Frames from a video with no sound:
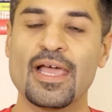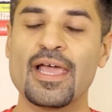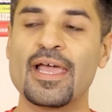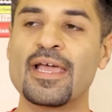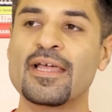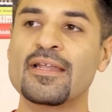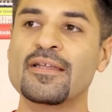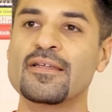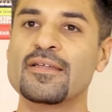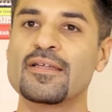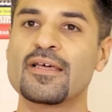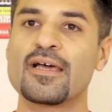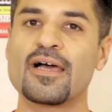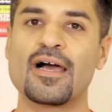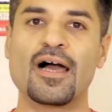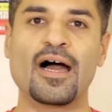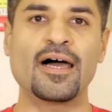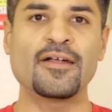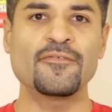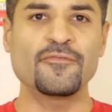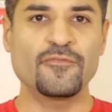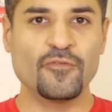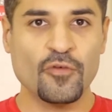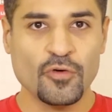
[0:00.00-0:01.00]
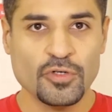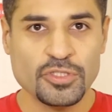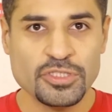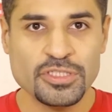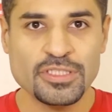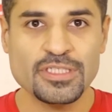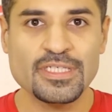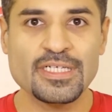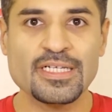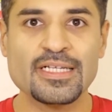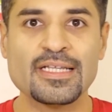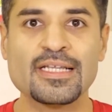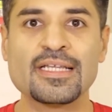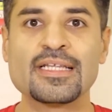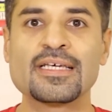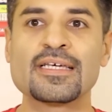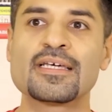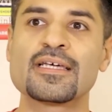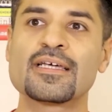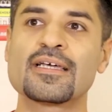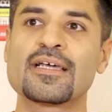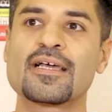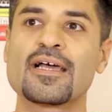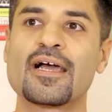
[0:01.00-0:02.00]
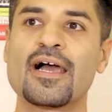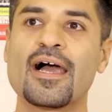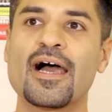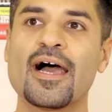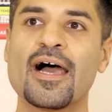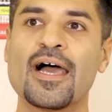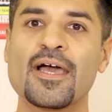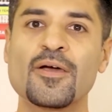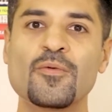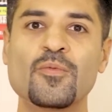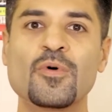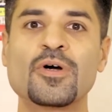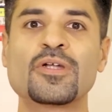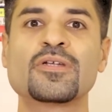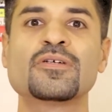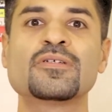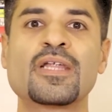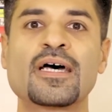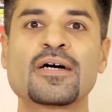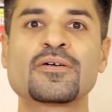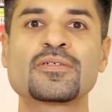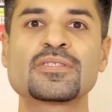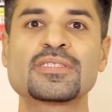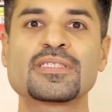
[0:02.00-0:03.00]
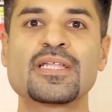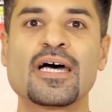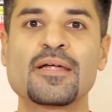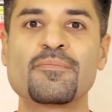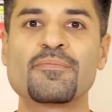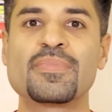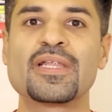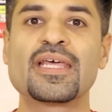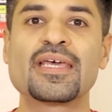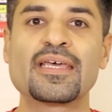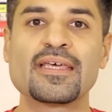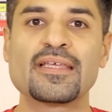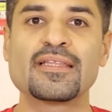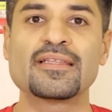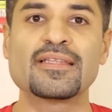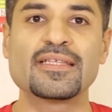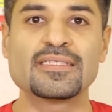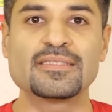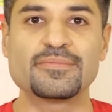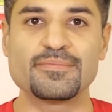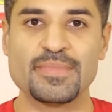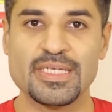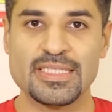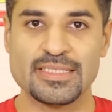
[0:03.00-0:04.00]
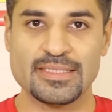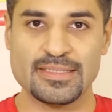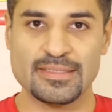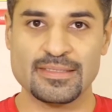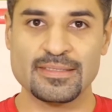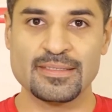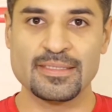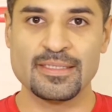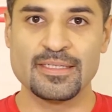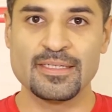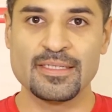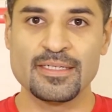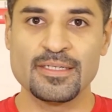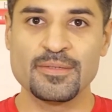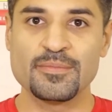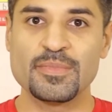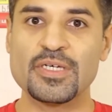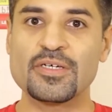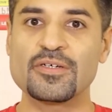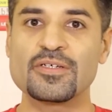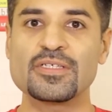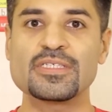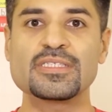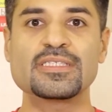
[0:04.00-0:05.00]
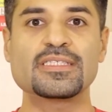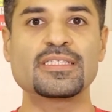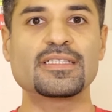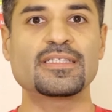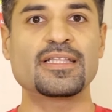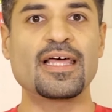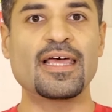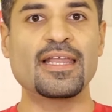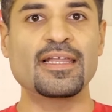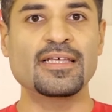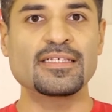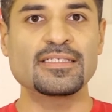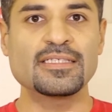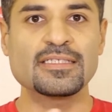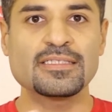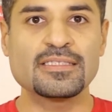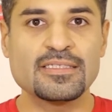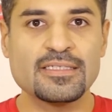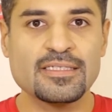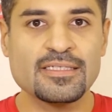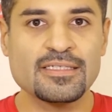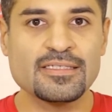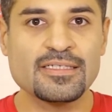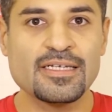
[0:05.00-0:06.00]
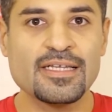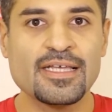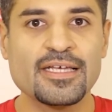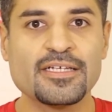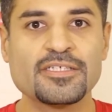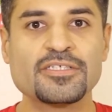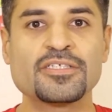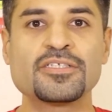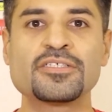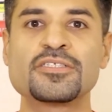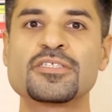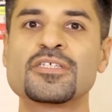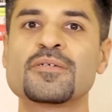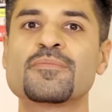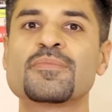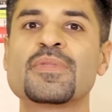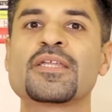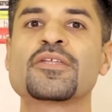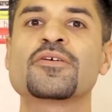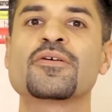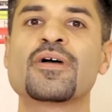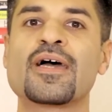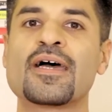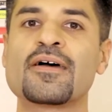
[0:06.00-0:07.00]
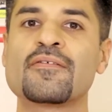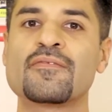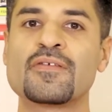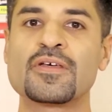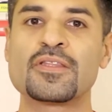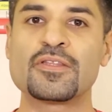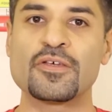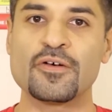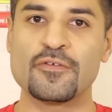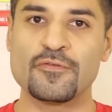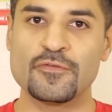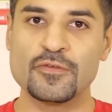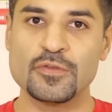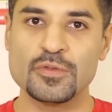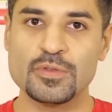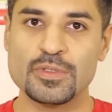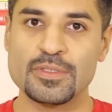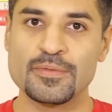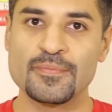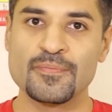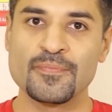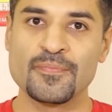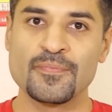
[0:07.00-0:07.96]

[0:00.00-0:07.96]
And unfortunately, I want to now start breaking these myths because there is a certain relationship that you have with your food,